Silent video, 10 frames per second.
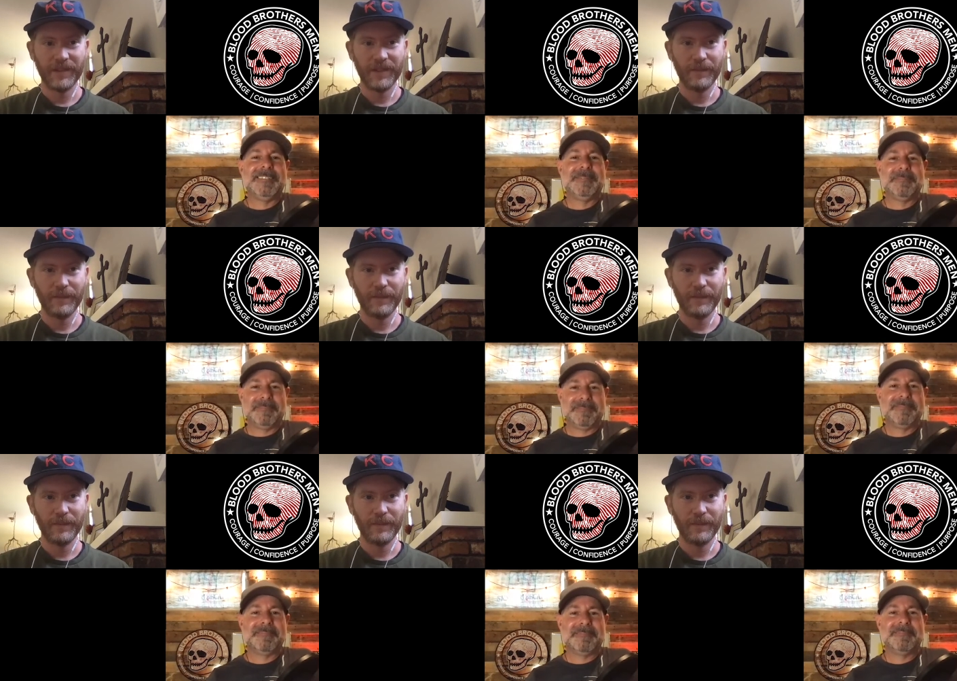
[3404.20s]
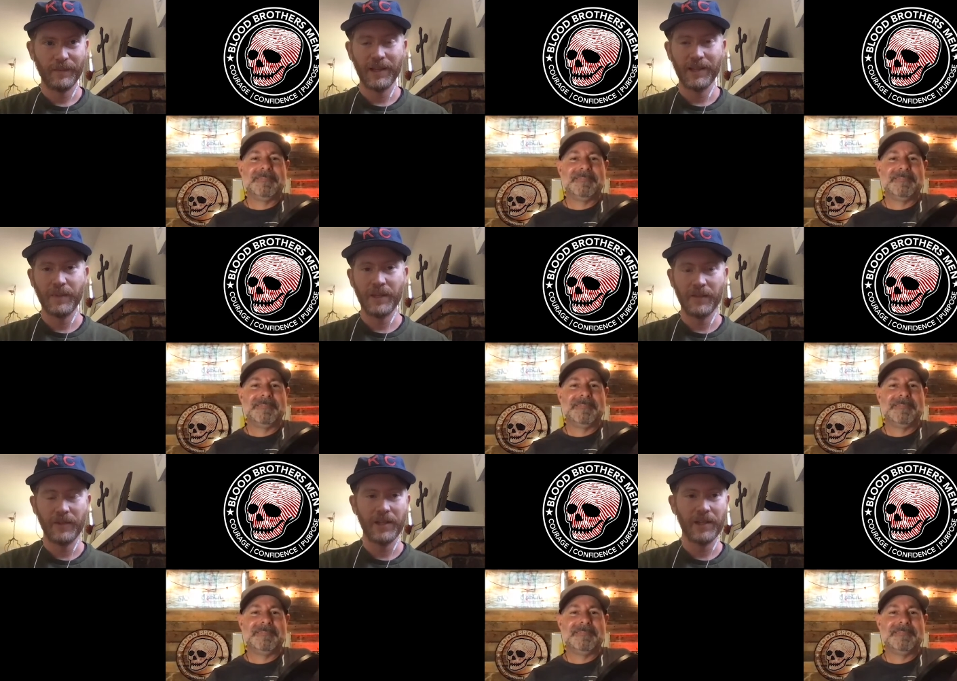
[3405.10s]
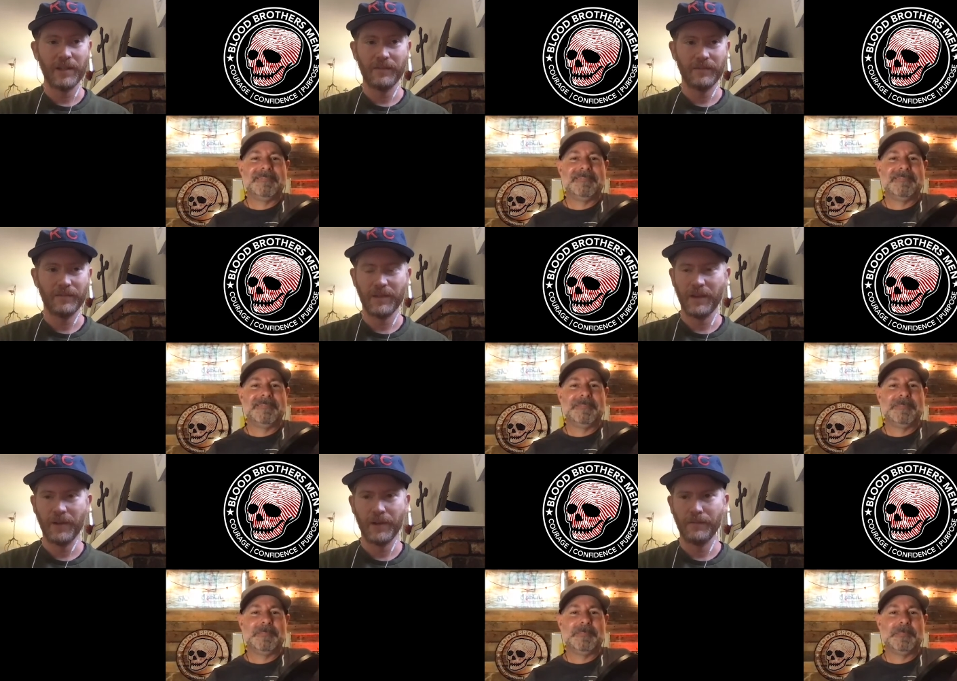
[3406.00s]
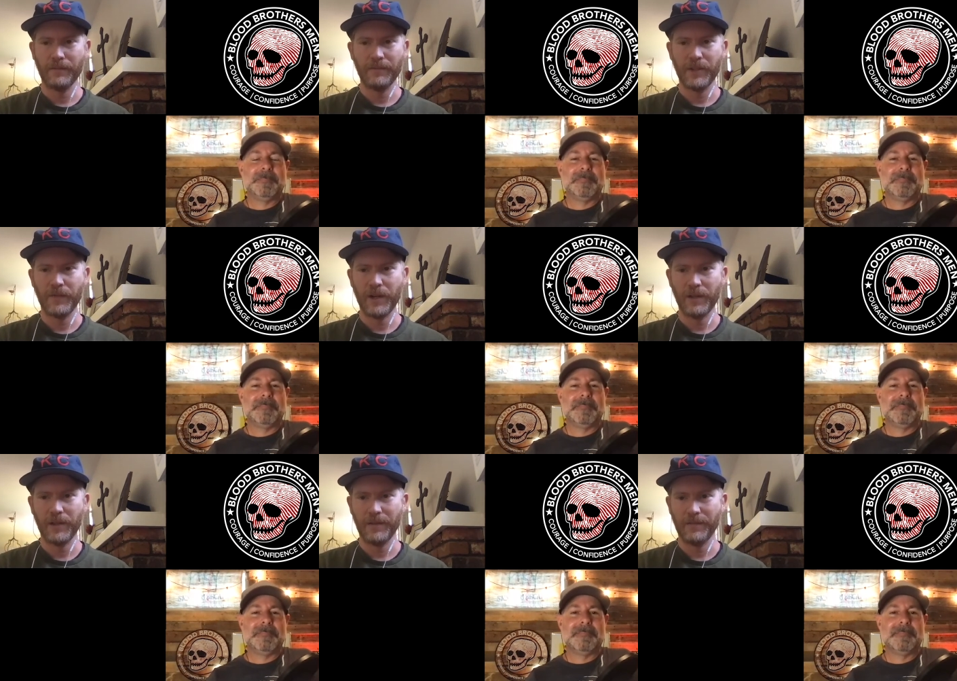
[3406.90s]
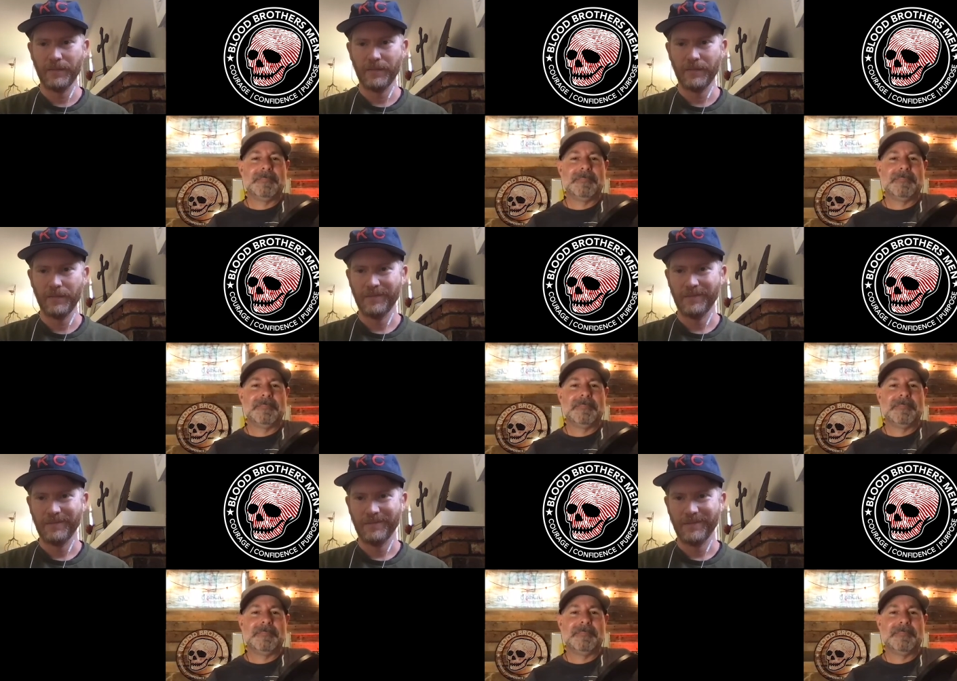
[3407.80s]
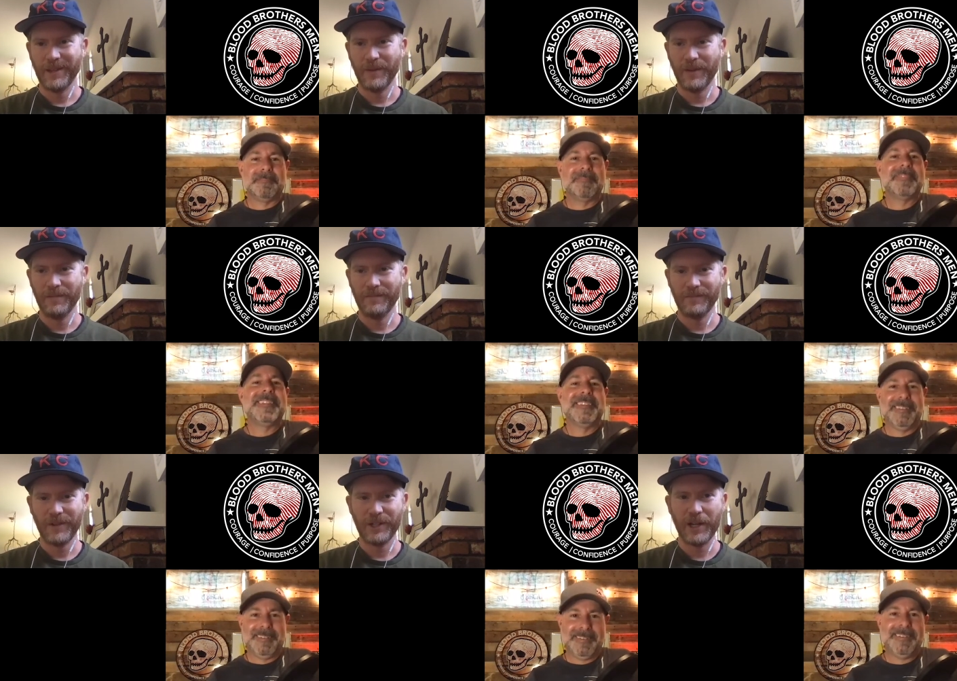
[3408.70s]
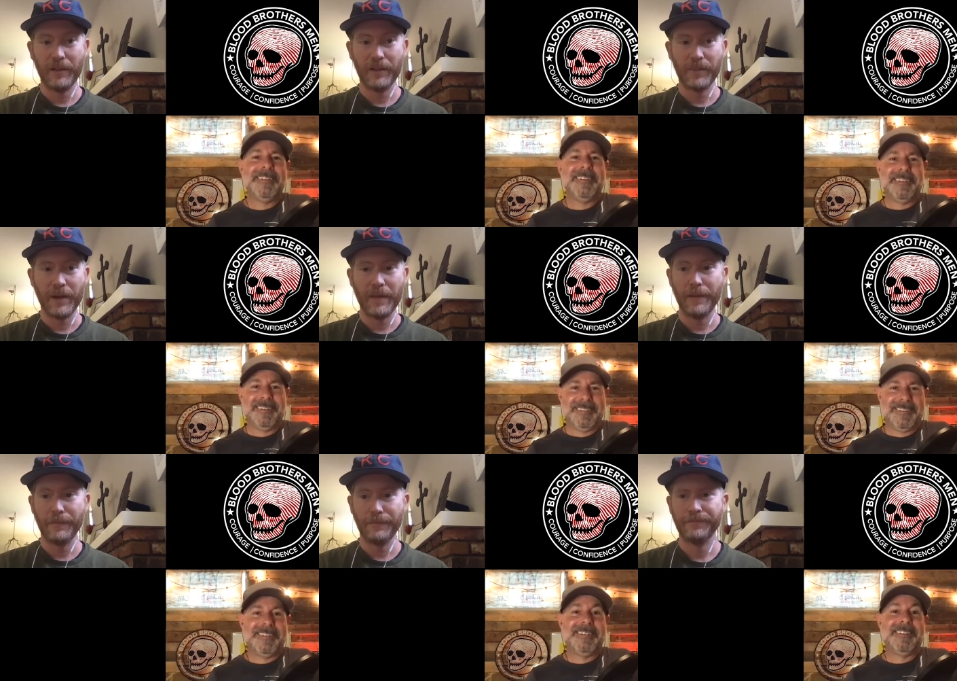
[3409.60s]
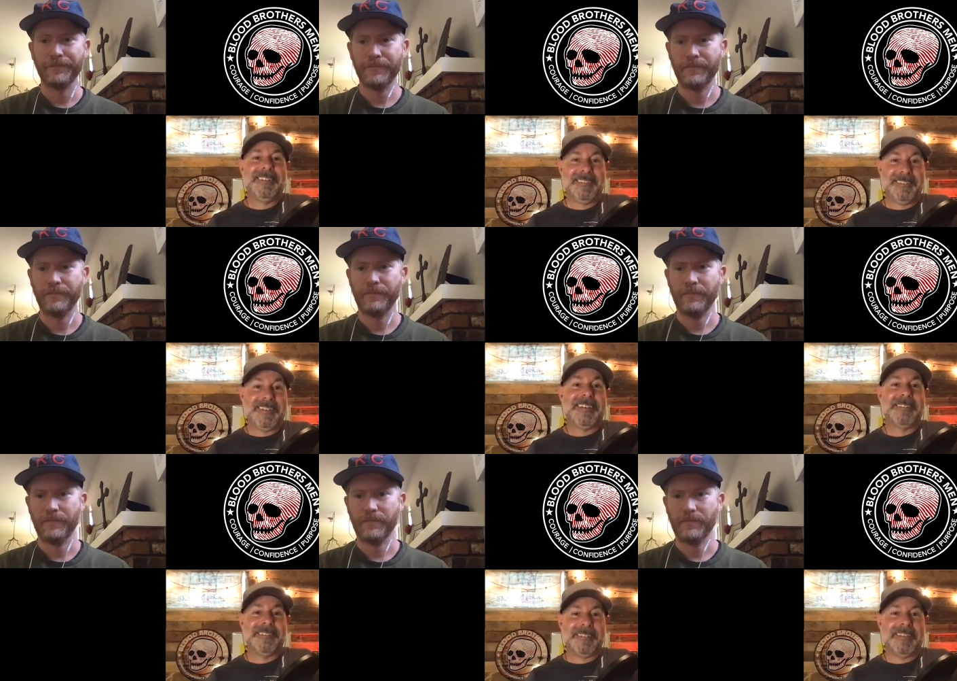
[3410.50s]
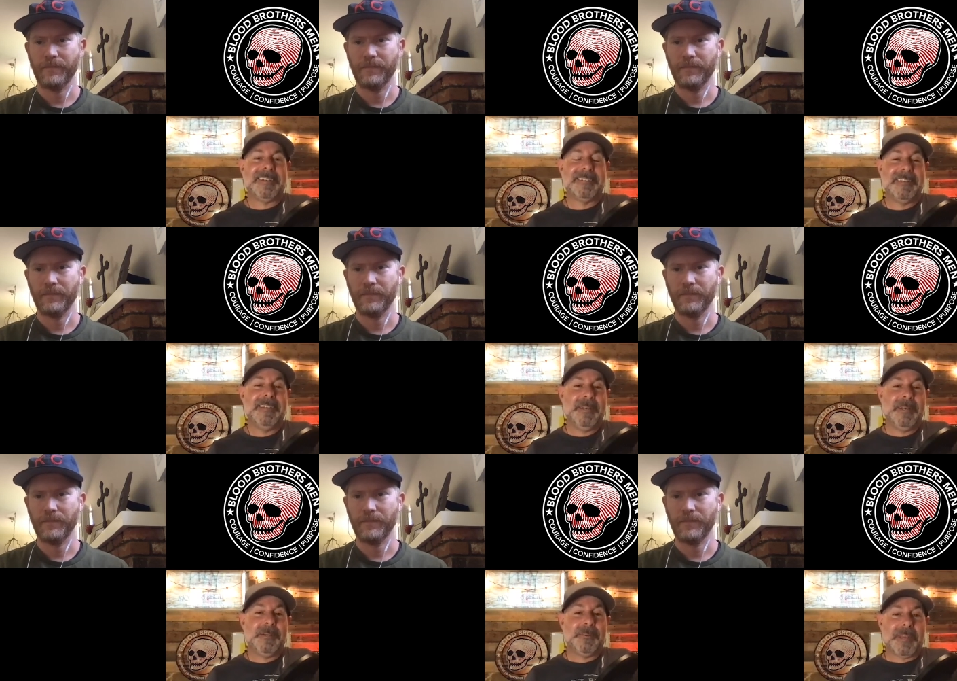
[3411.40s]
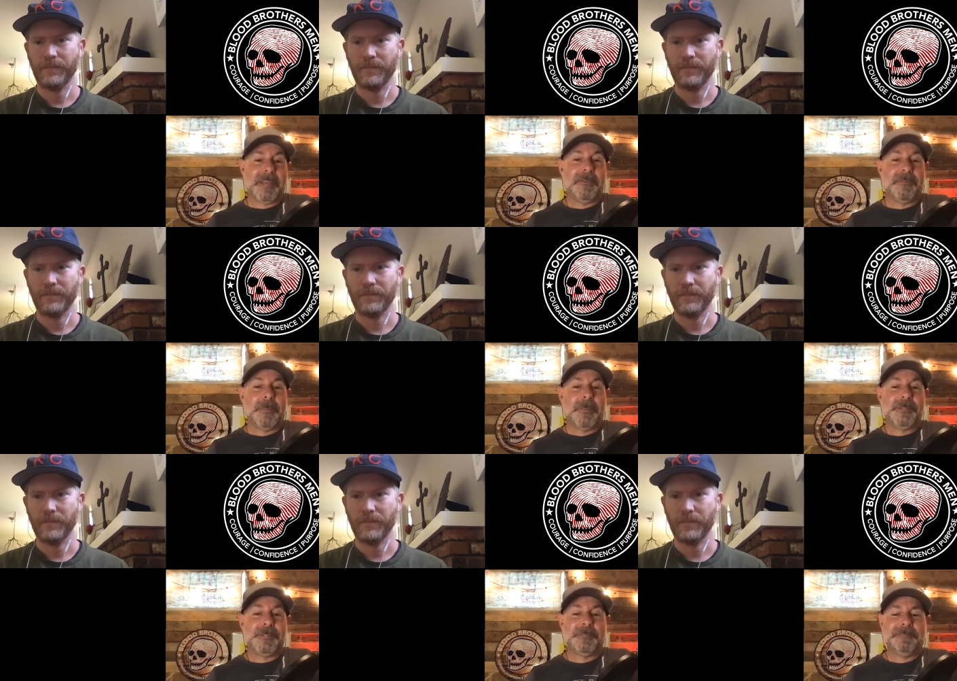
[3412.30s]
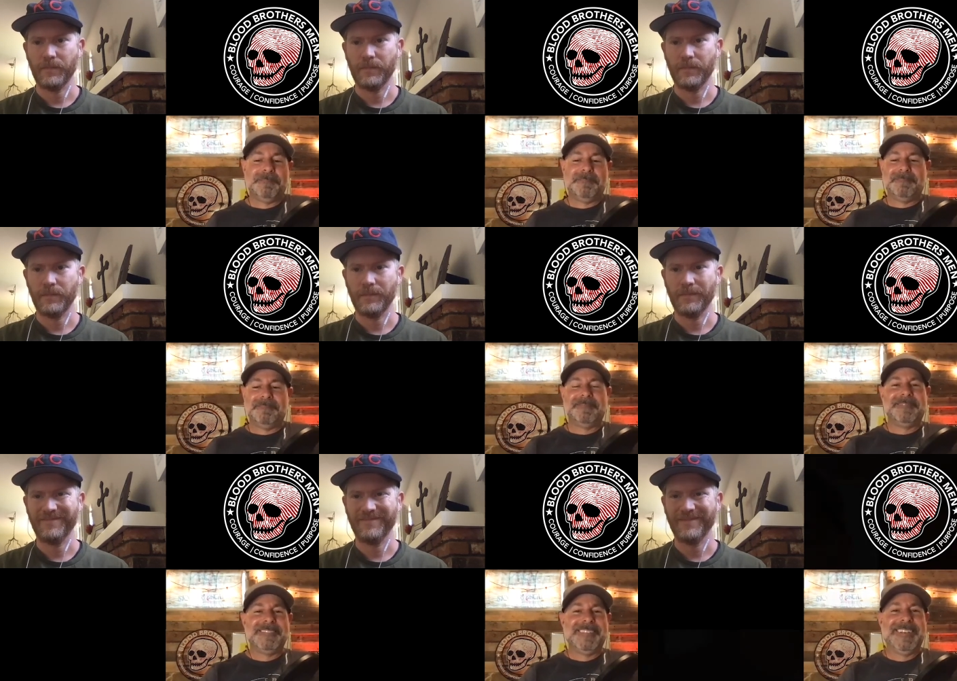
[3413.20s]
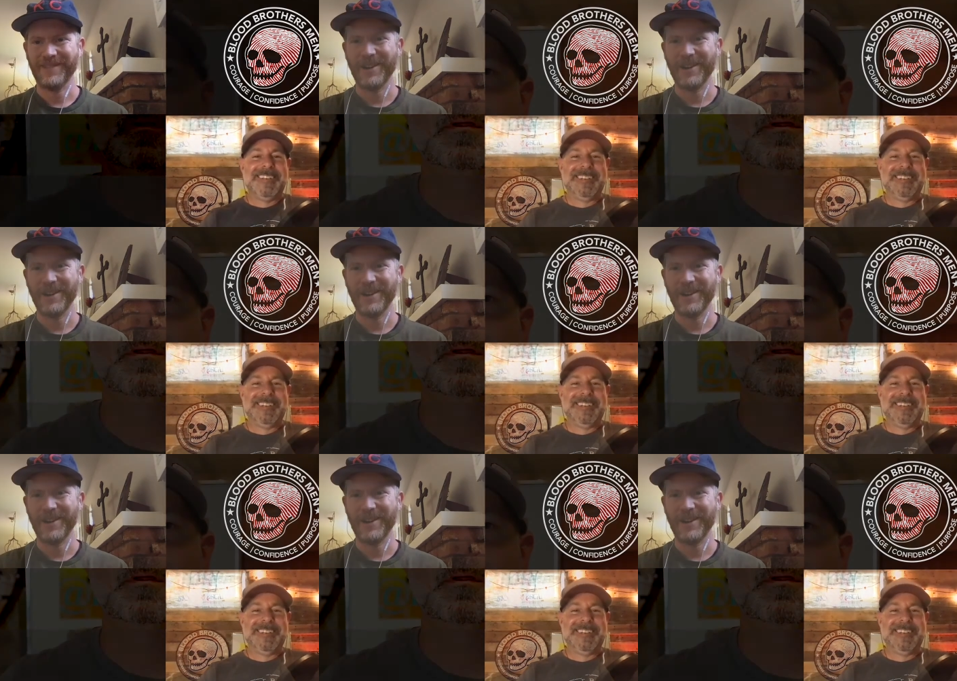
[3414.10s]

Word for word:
Speaker 1: to push back against passivity in every sphere that that we are challenged
Speaker 2: by that. Yeah, yeah. Well, thank you very much. All